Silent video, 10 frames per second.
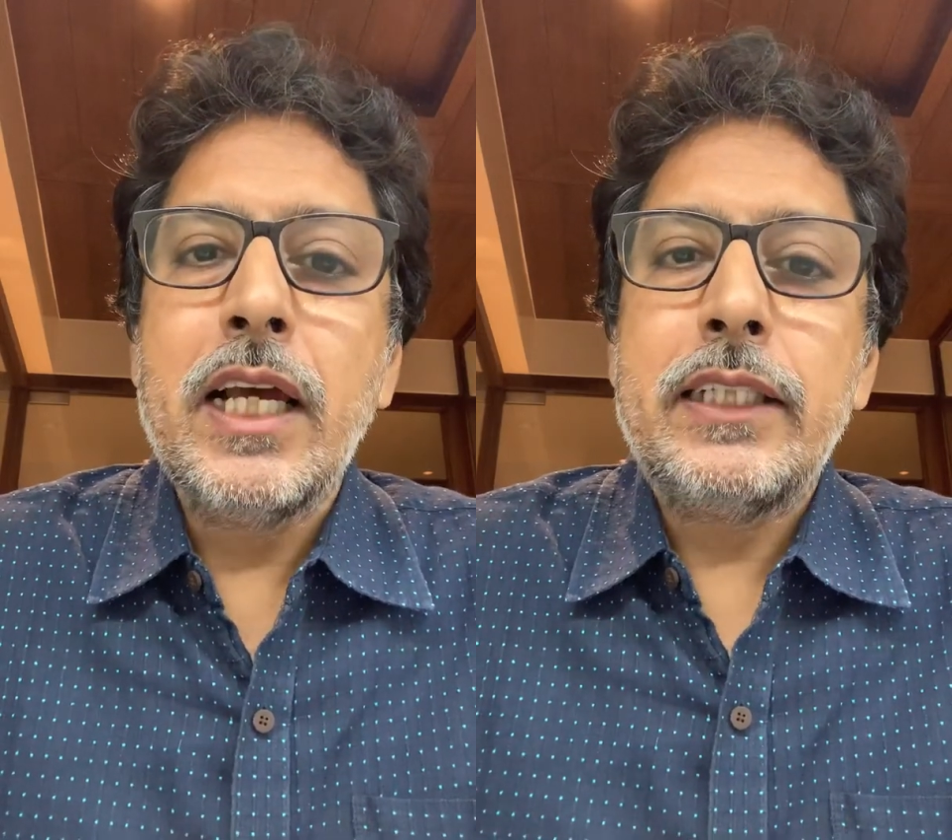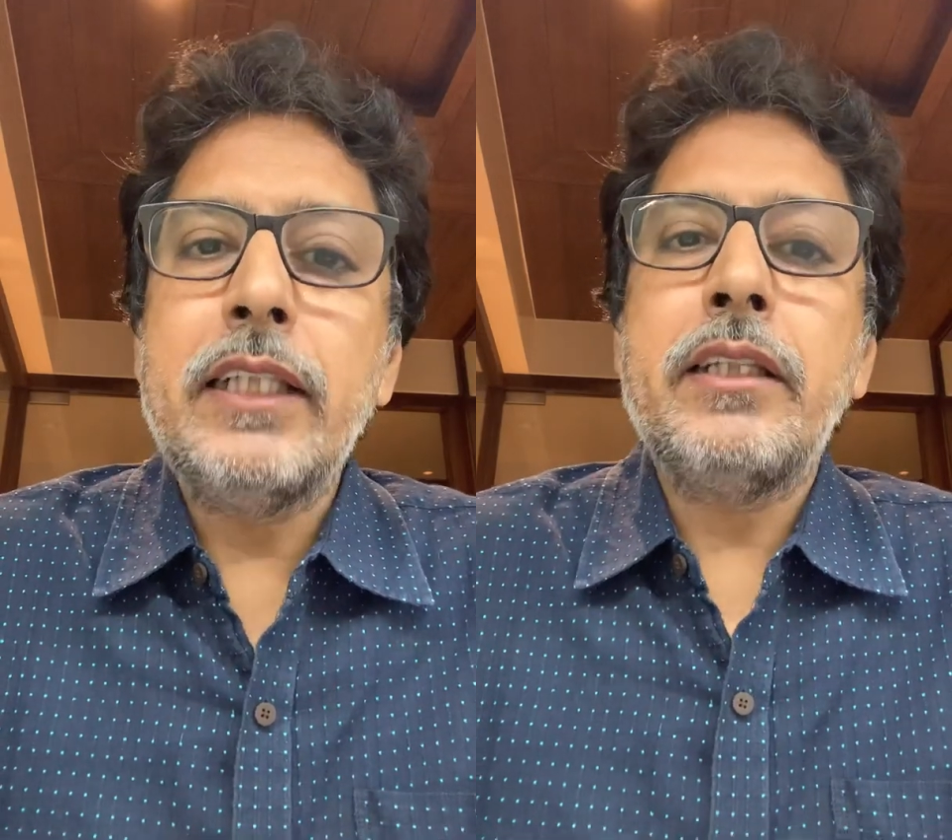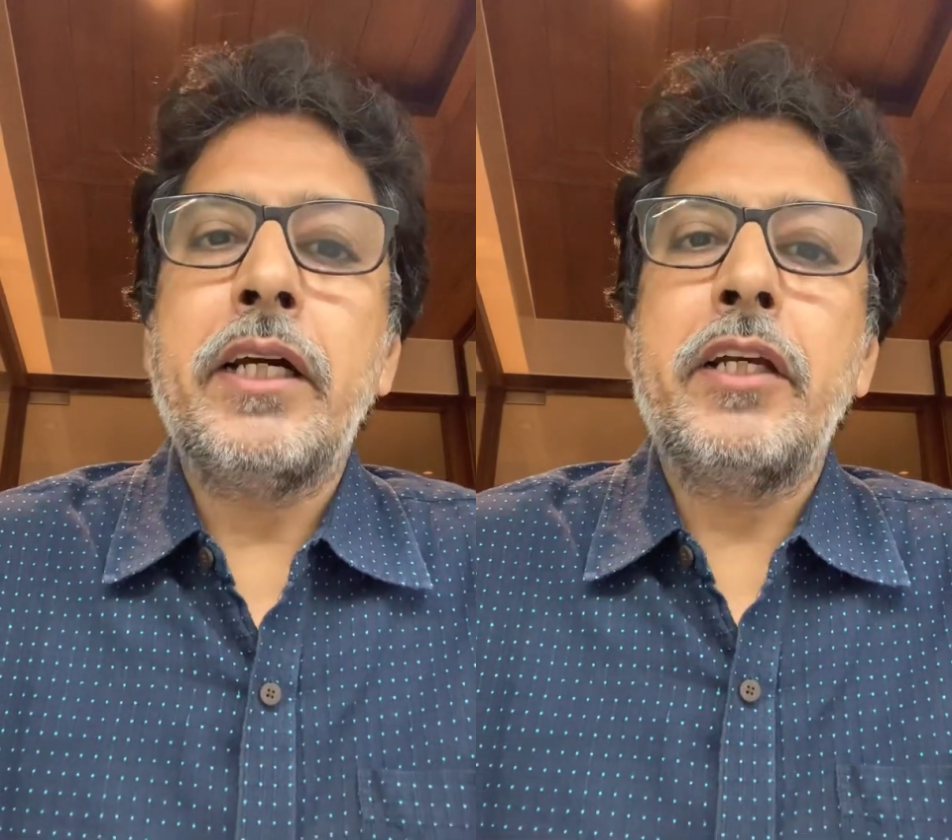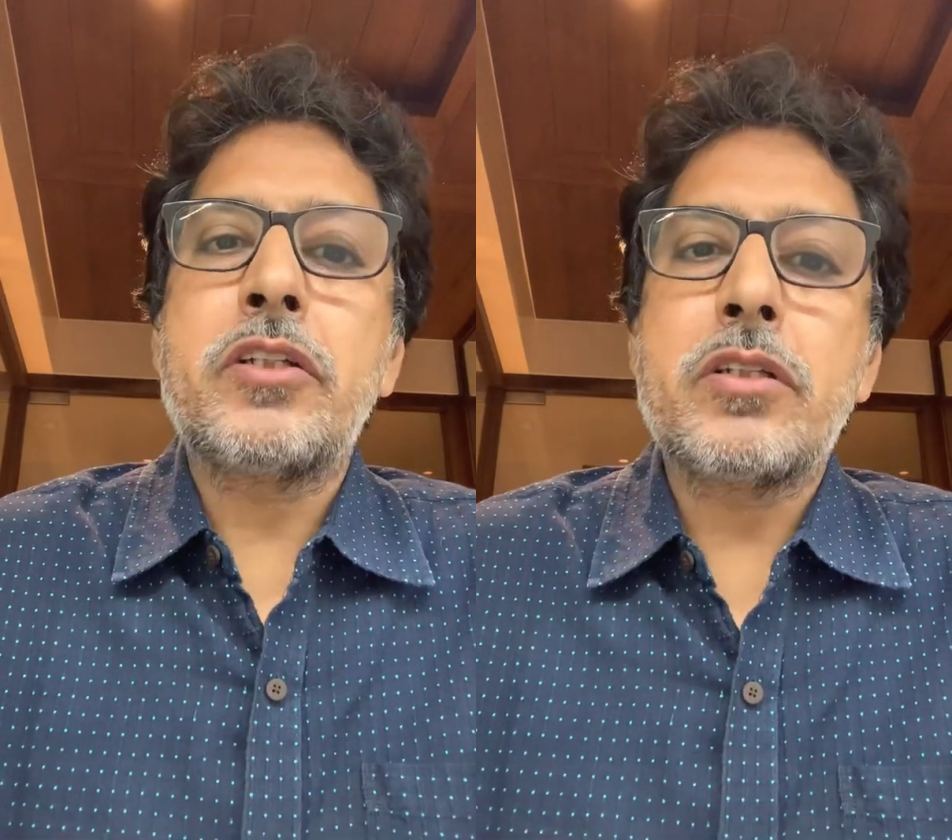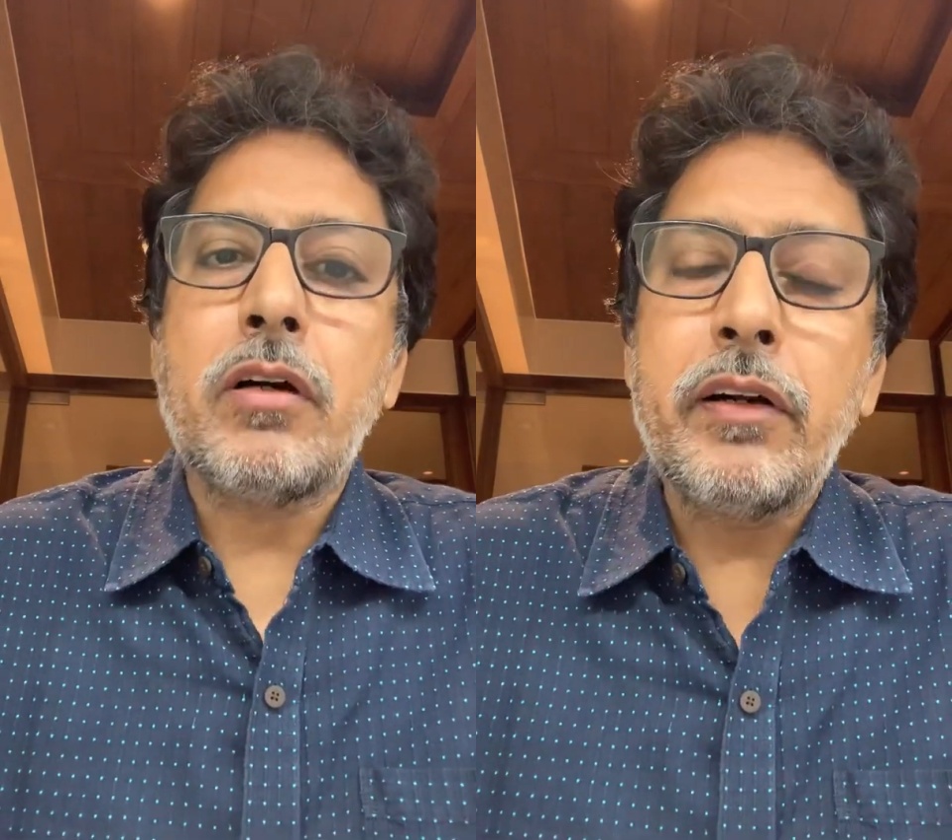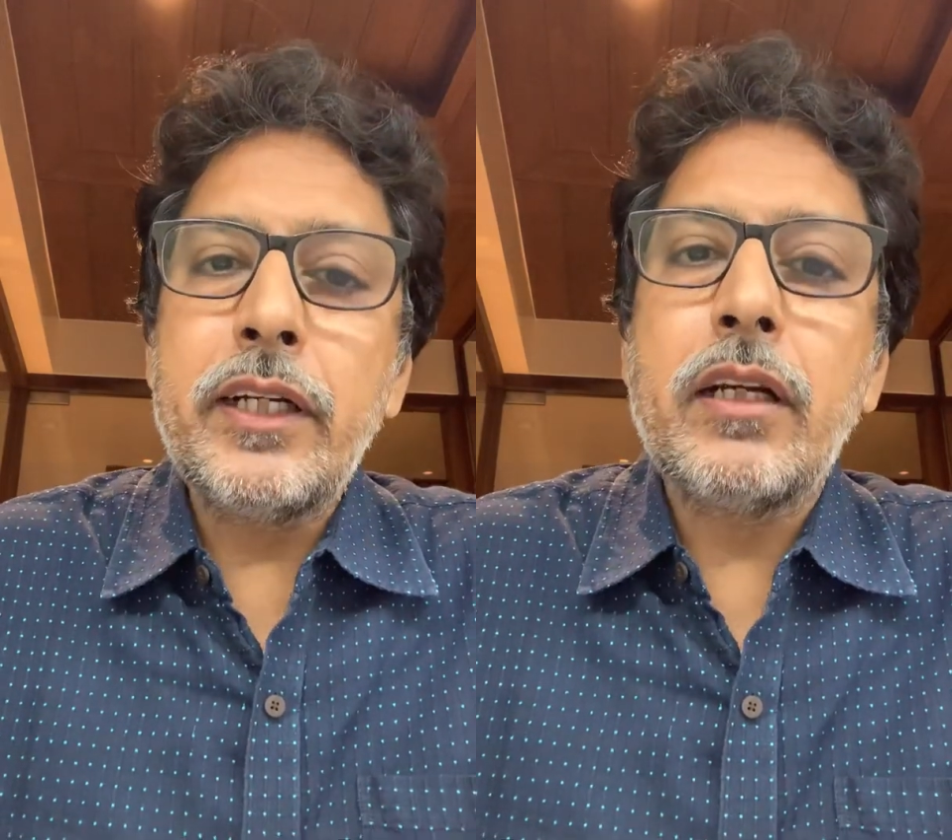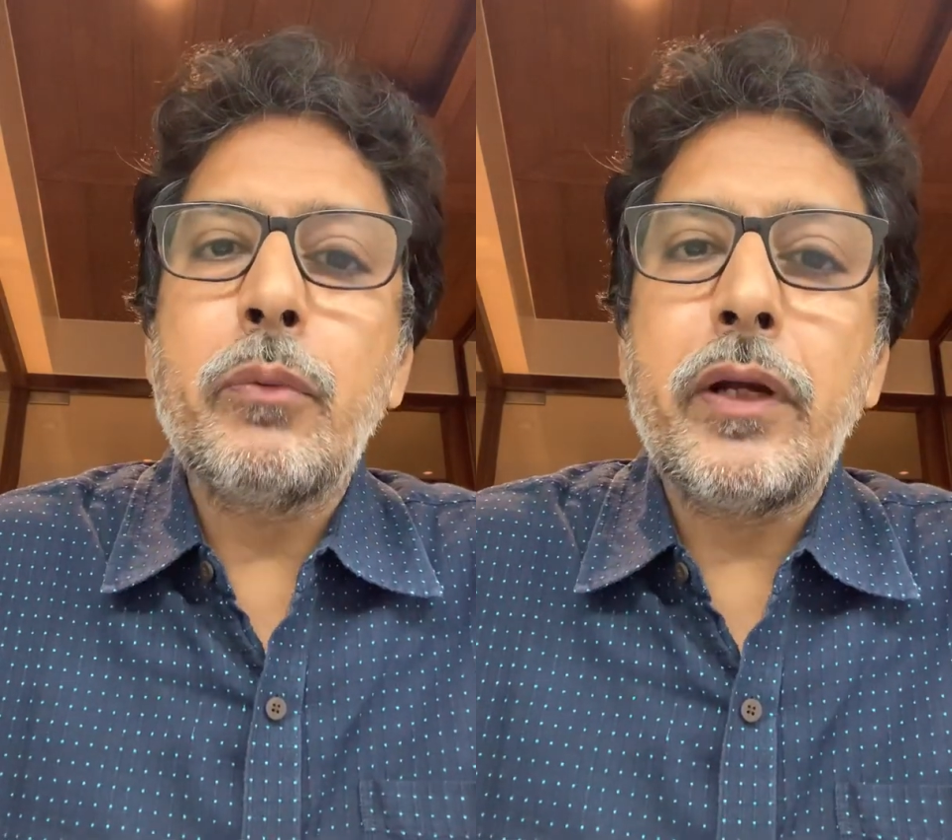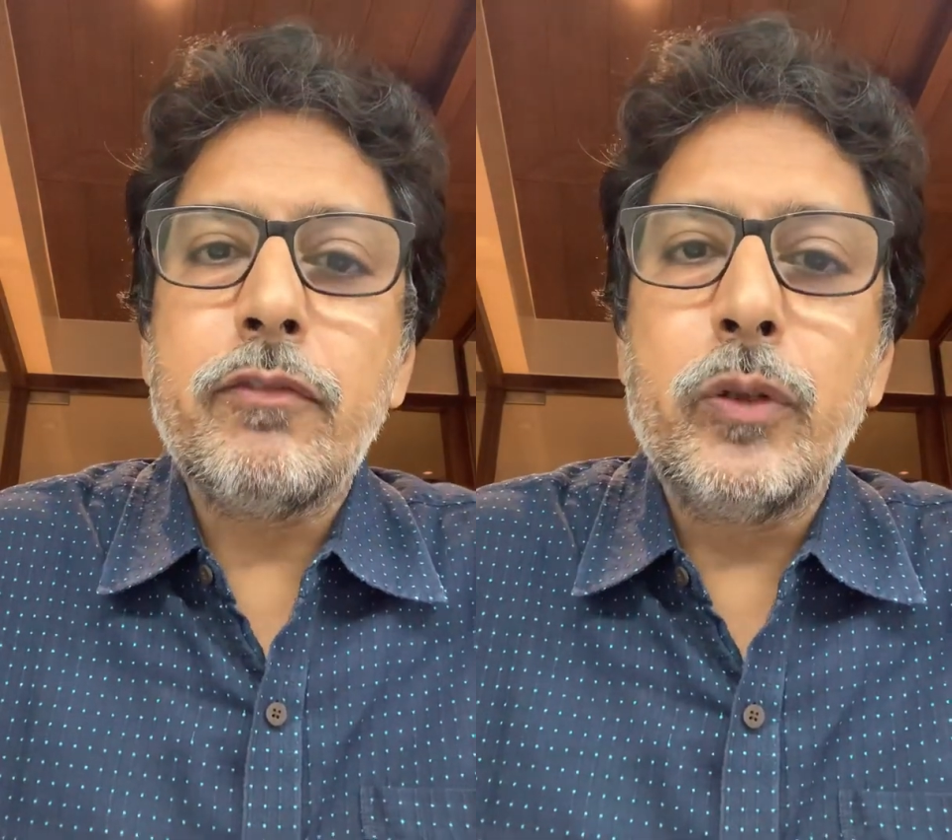than the historical
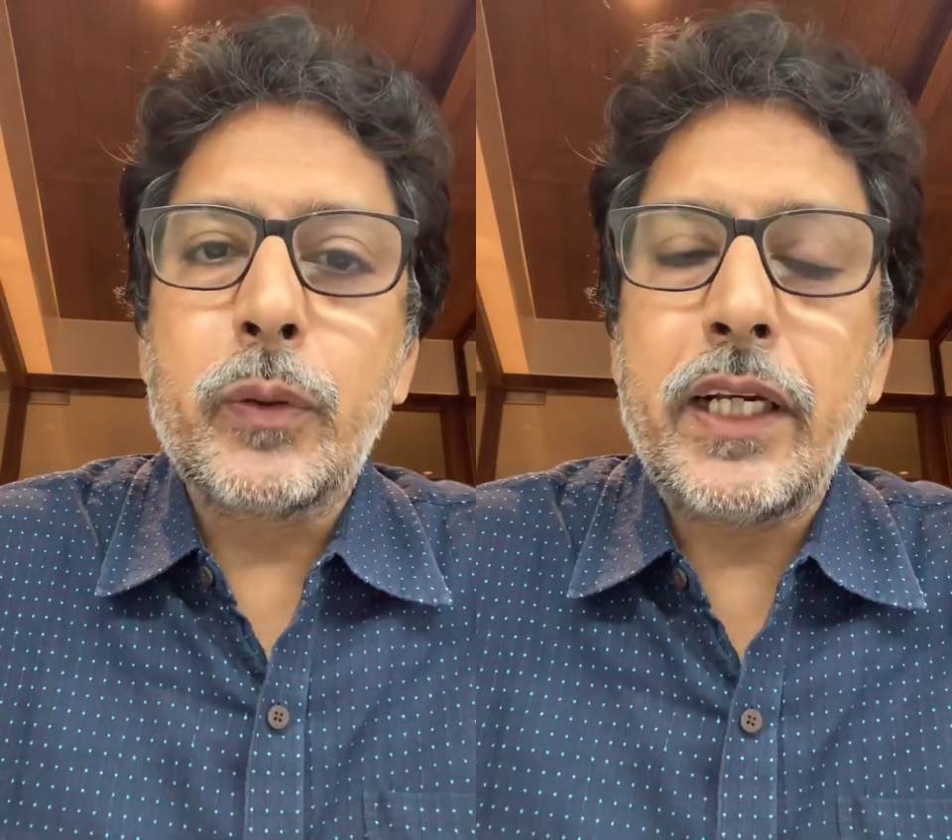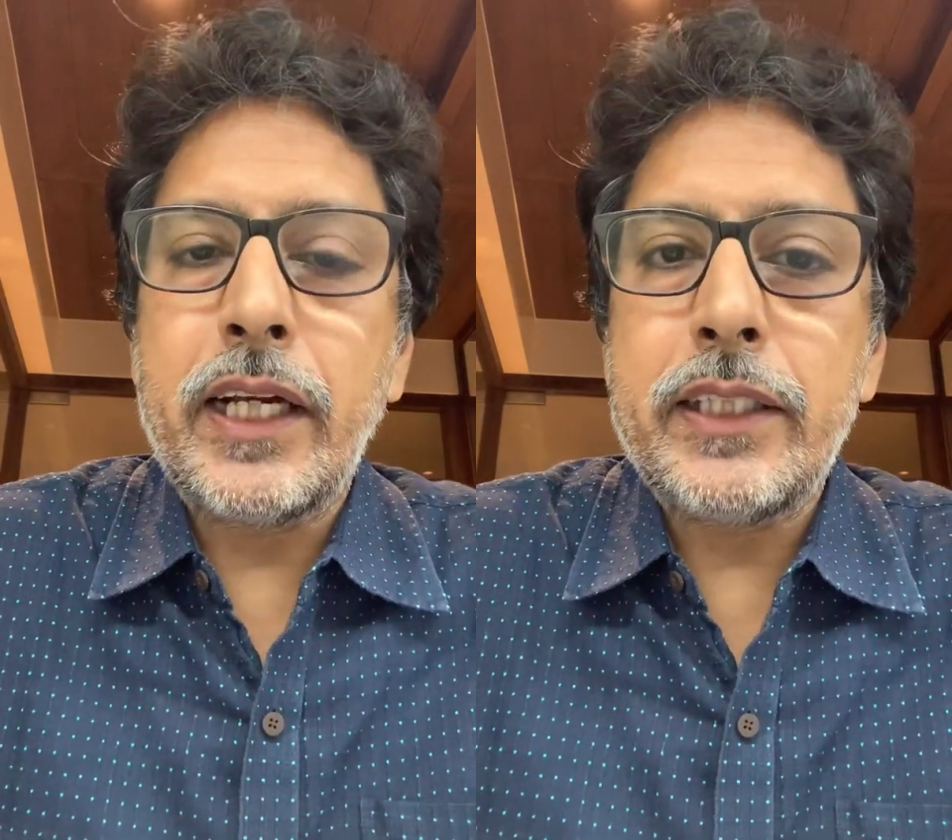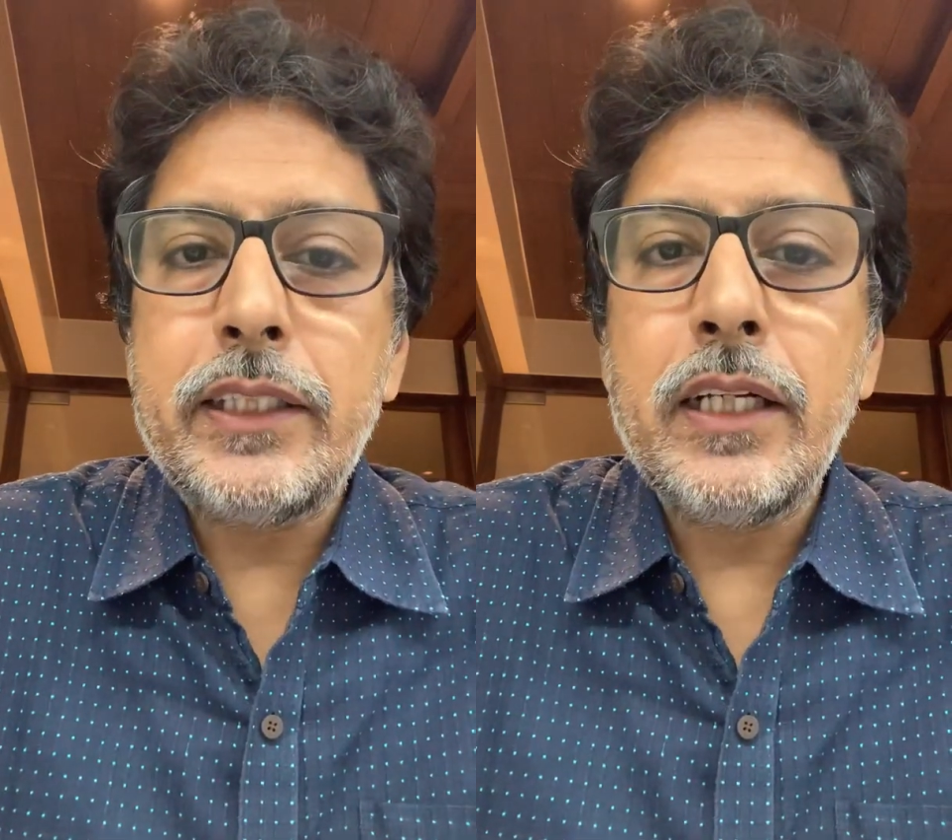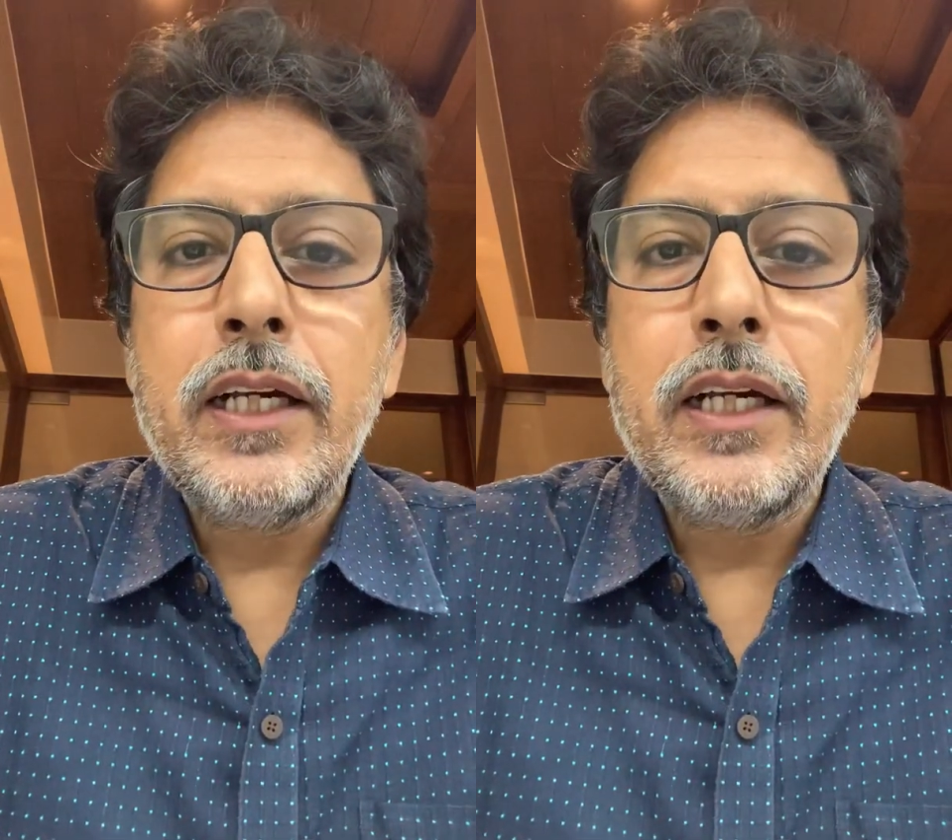way of looking at it,